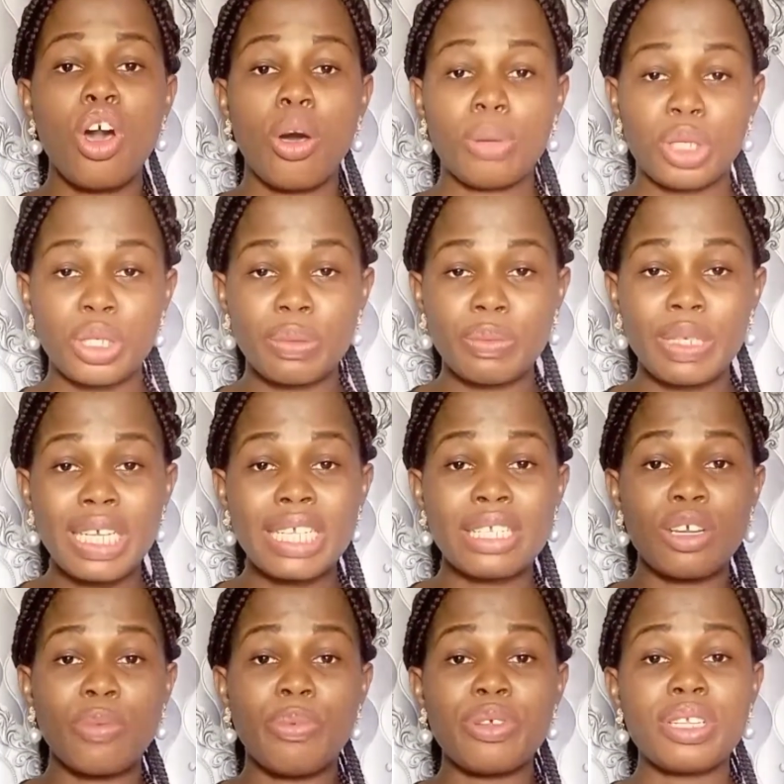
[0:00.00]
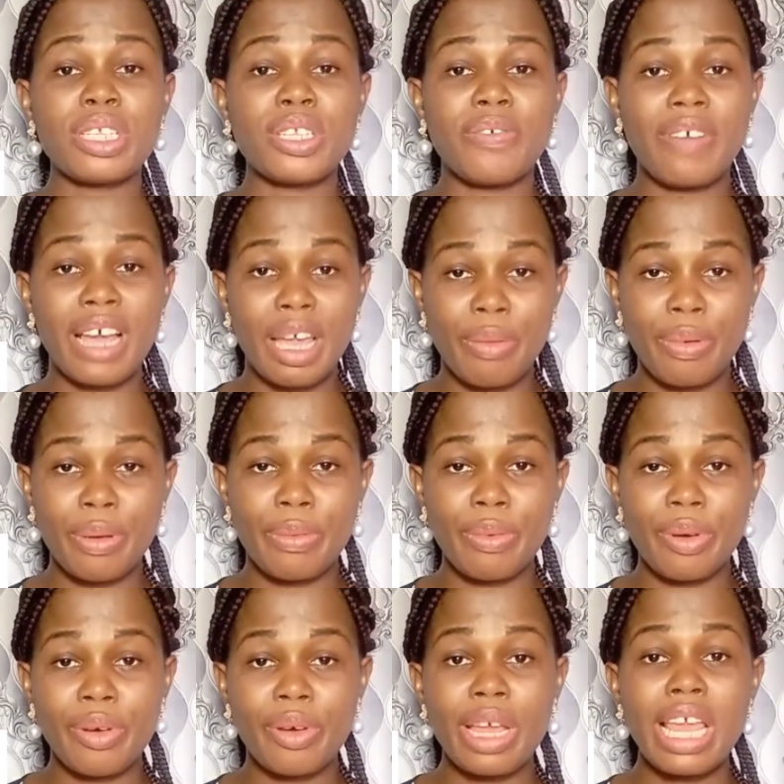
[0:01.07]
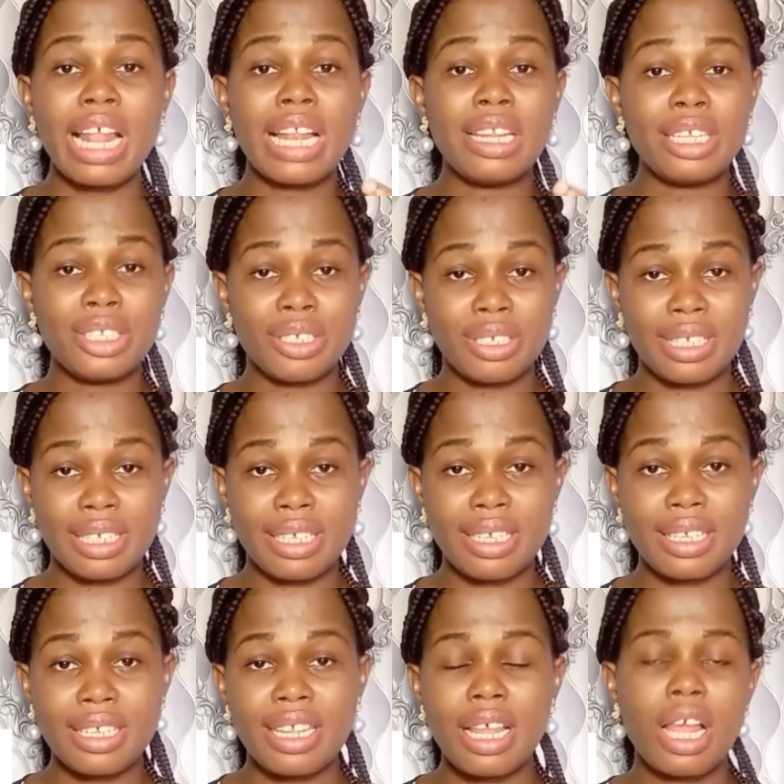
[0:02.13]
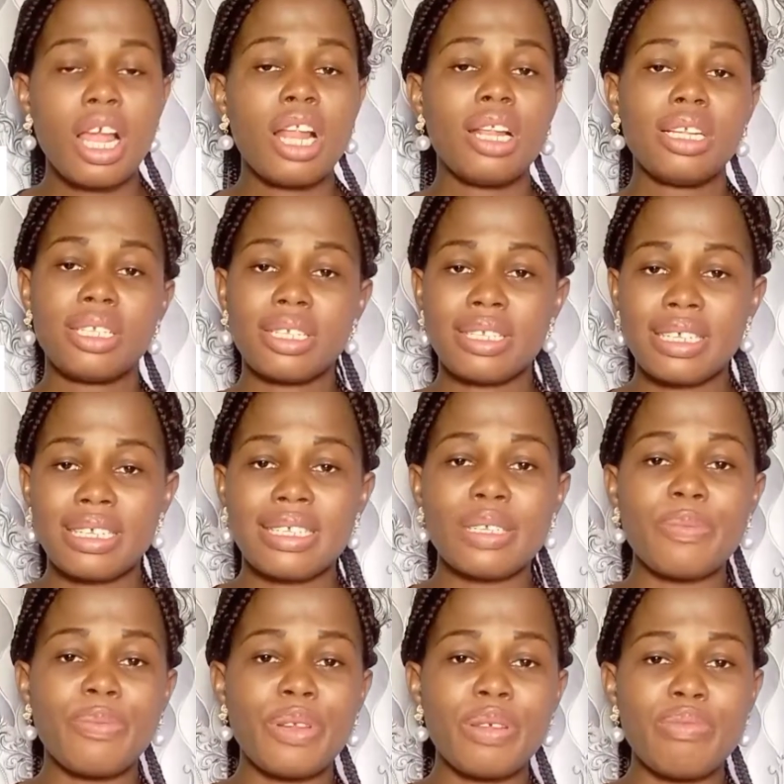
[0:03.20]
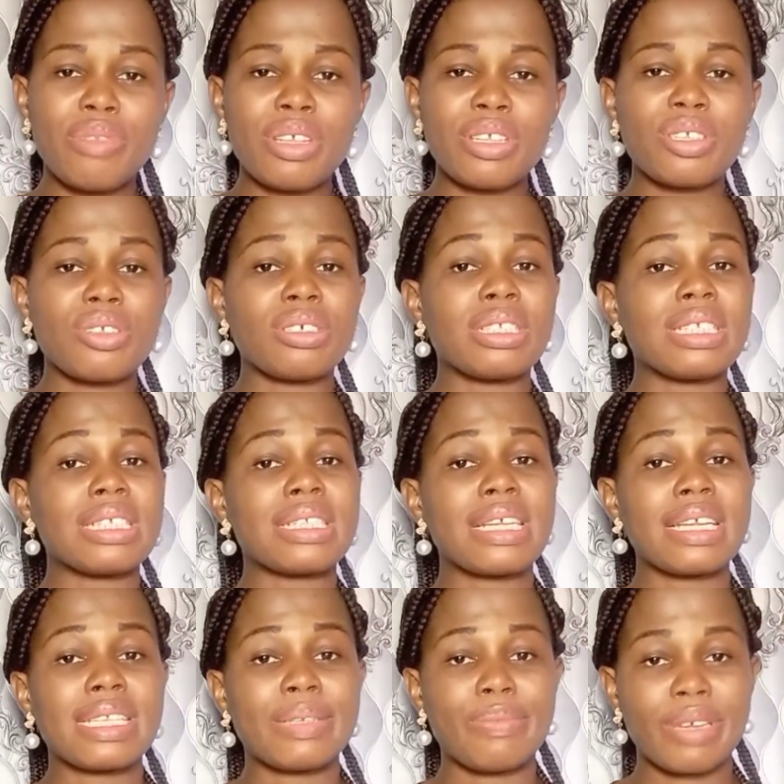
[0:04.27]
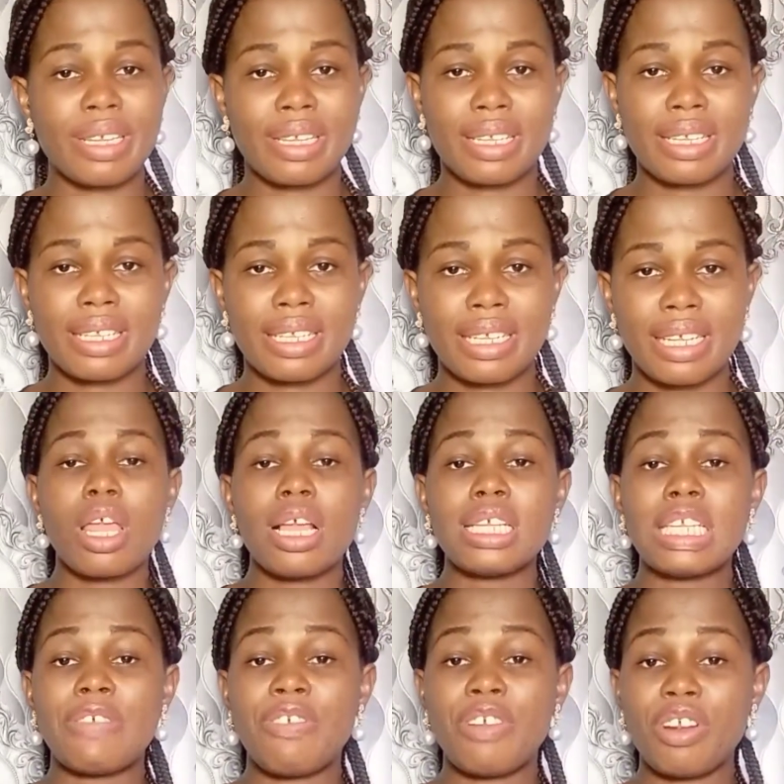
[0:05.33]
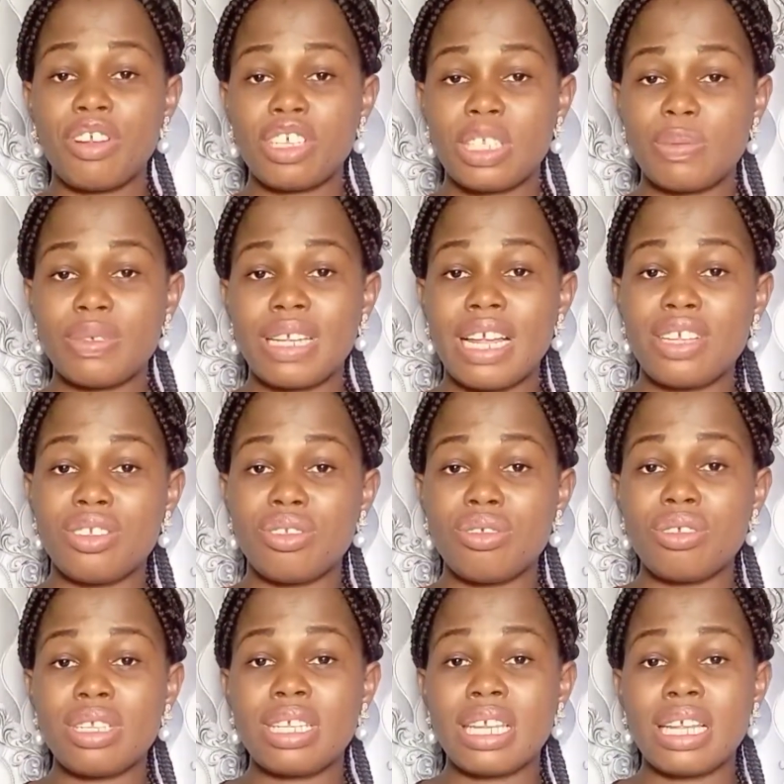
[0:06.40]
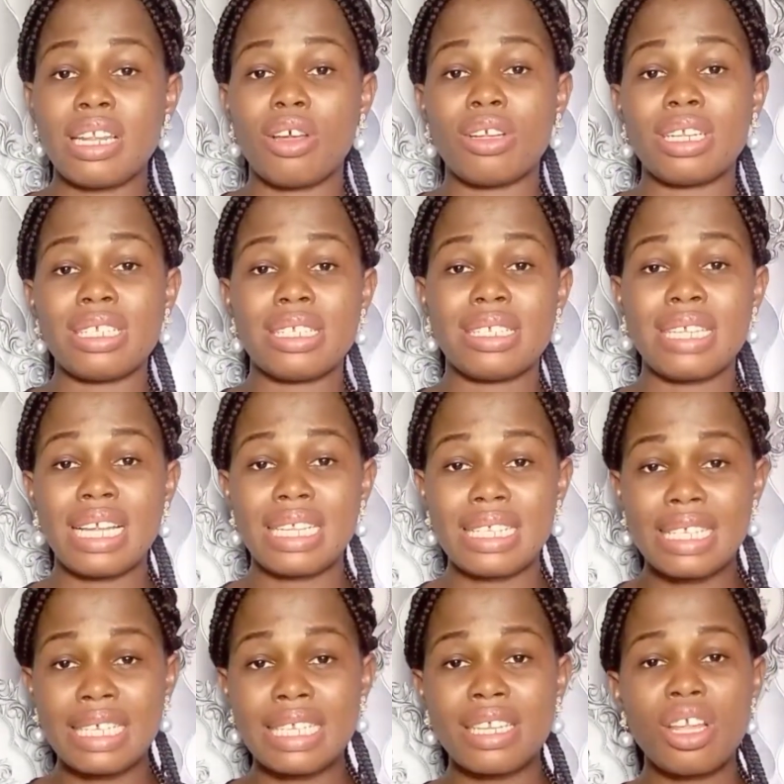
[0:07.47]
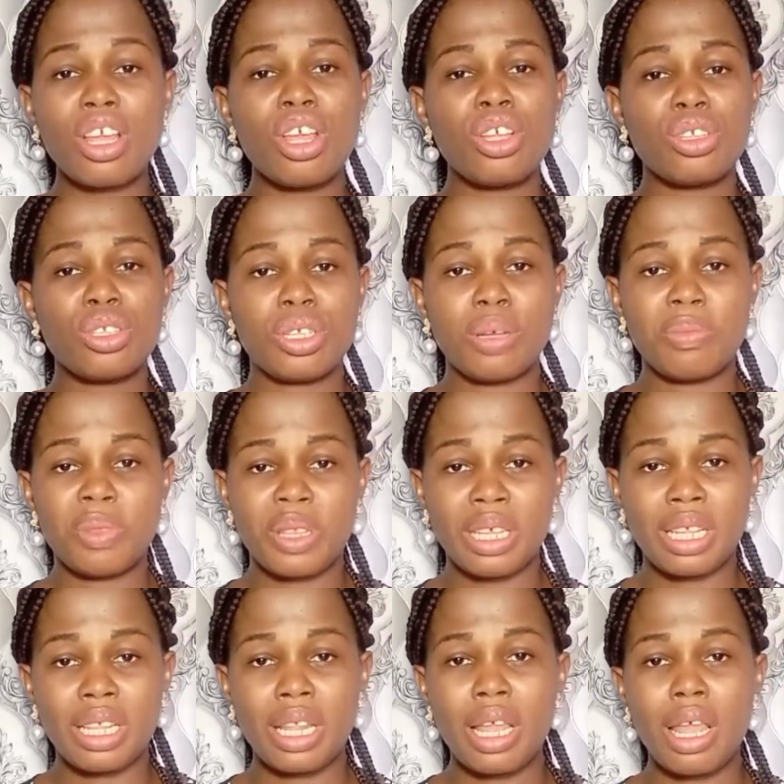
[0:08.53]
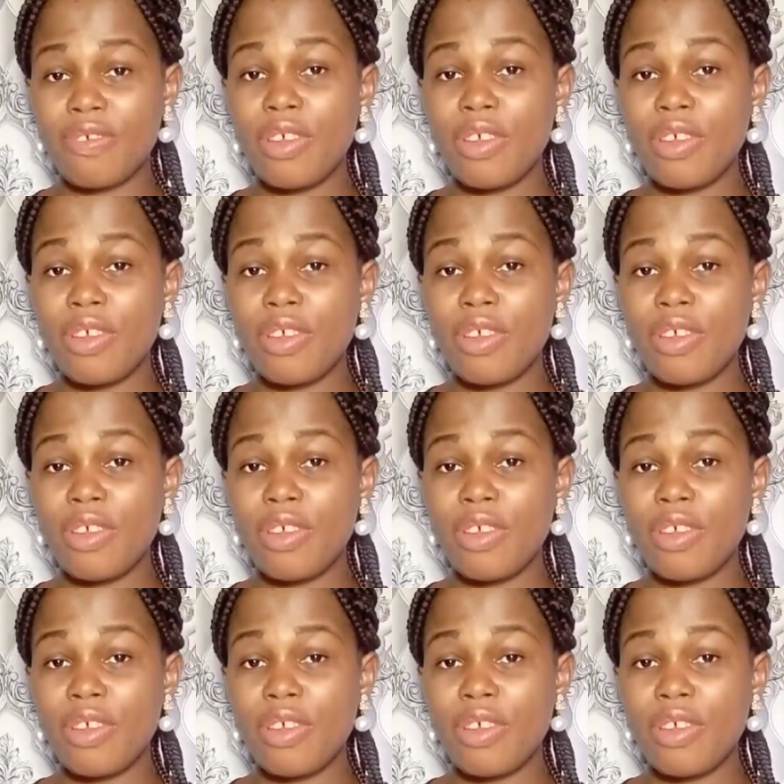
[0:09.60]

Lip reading: Option B is the opposite of hyperbole, litotes. Litotes simply means understatement. It's a figure of speech that is used in understating something.